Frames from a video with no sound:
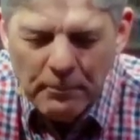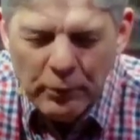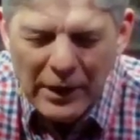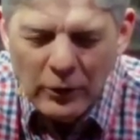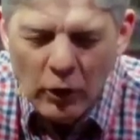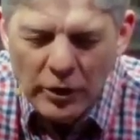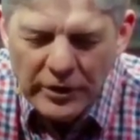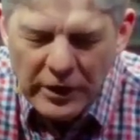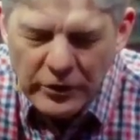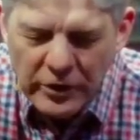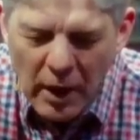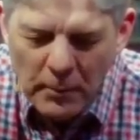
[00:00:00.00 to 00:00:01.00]
But I pray,
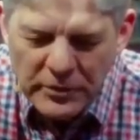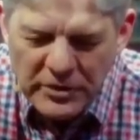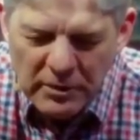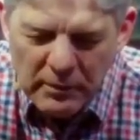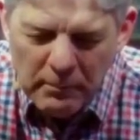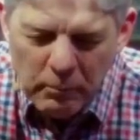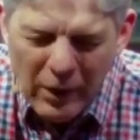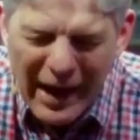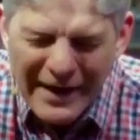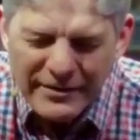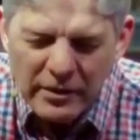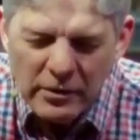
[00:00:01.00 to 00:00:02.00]
Lord, that you'd help us to
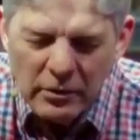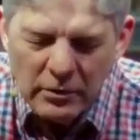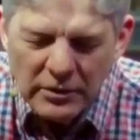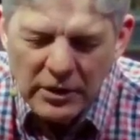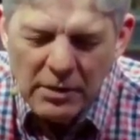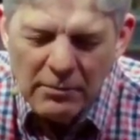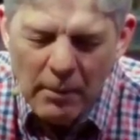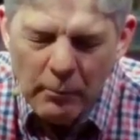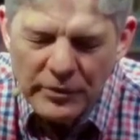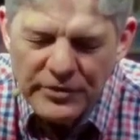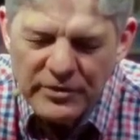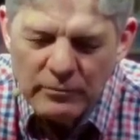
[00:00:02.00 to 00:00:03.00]
be practical, to
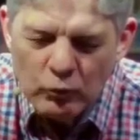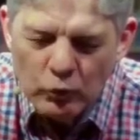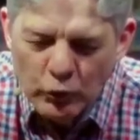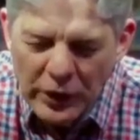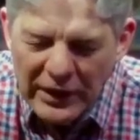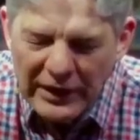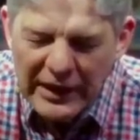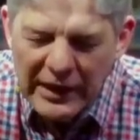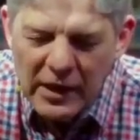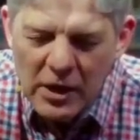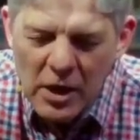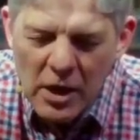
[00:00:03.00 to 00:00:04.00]
come up with some
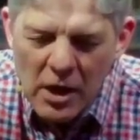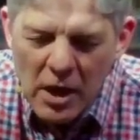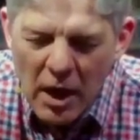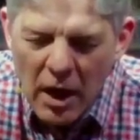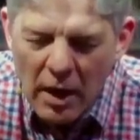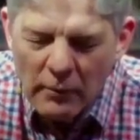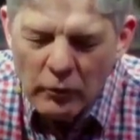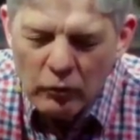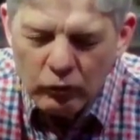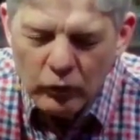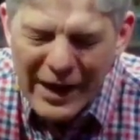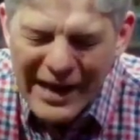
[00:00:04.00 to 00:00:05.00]
really
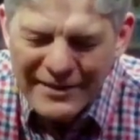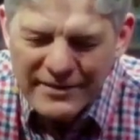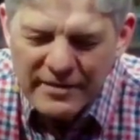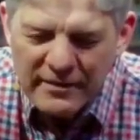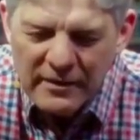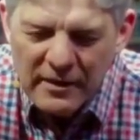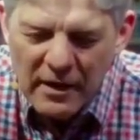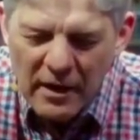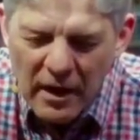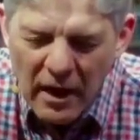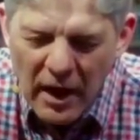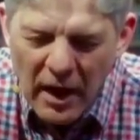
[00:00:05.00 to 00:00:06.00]
um, great
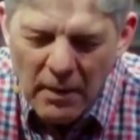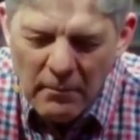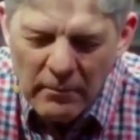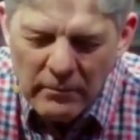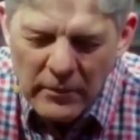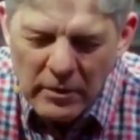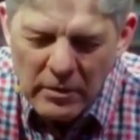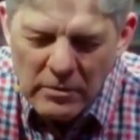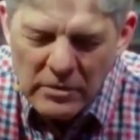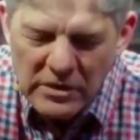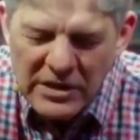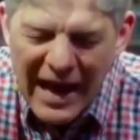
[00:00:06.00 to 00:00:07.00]
um,
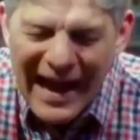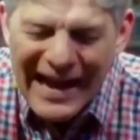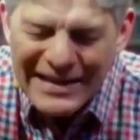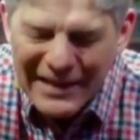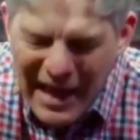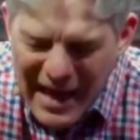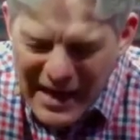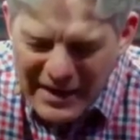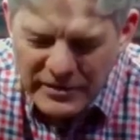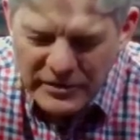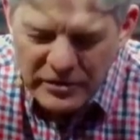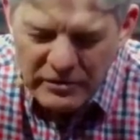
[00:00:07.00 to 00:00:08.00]

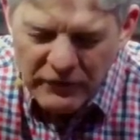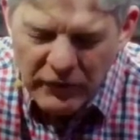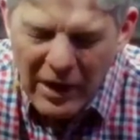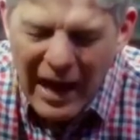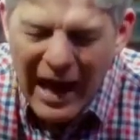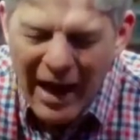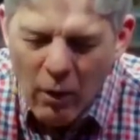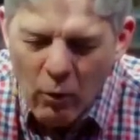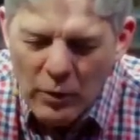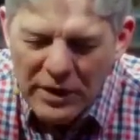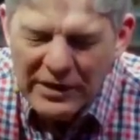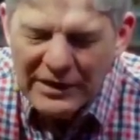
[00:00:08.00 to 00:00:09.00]
guidelines for
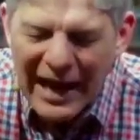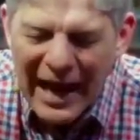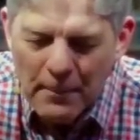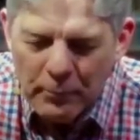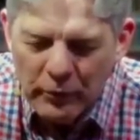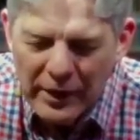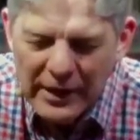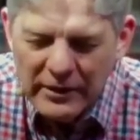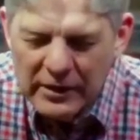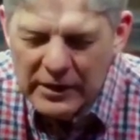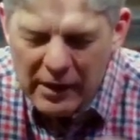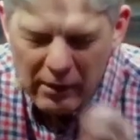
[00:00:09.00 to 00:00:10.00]
how we can
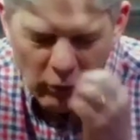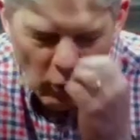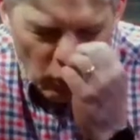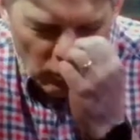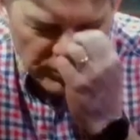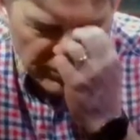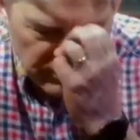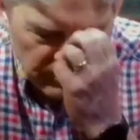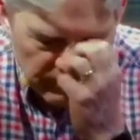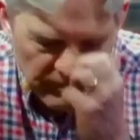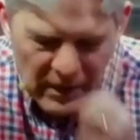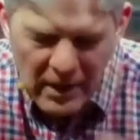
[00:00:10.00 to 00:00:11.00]
operate in our
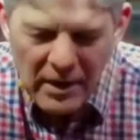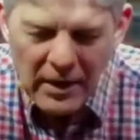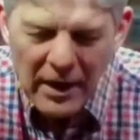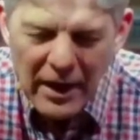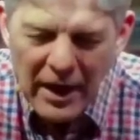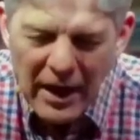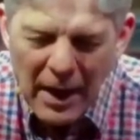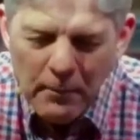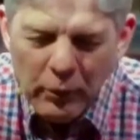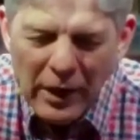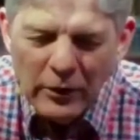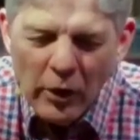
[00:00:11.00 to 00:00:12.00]
homes.
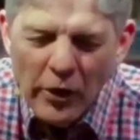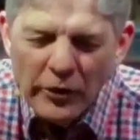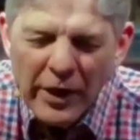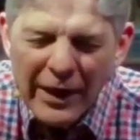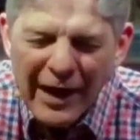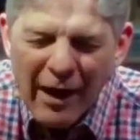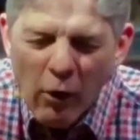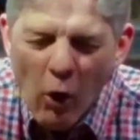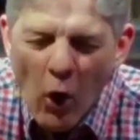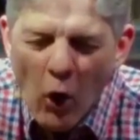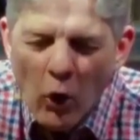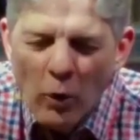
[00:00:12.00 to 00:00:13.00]
Uh, I pray, Lord, that
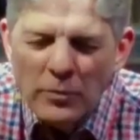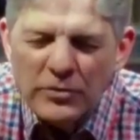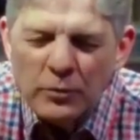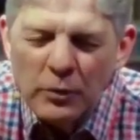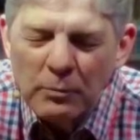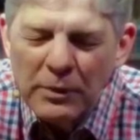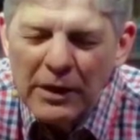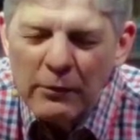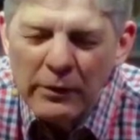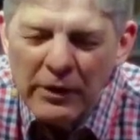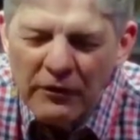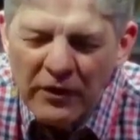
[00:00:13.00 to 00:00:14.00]
our homes
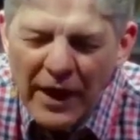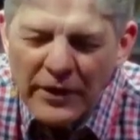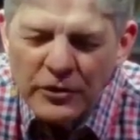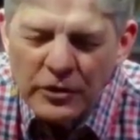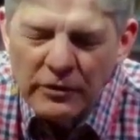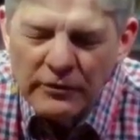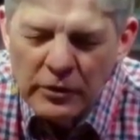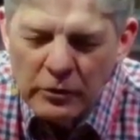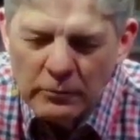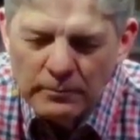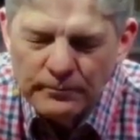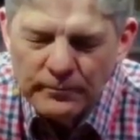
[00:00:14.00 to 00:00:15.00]
would be a
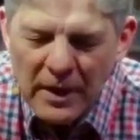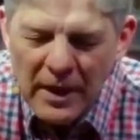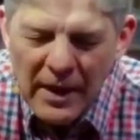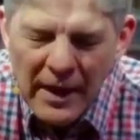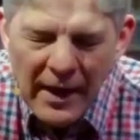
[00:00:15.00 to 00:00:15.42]
reflection of you.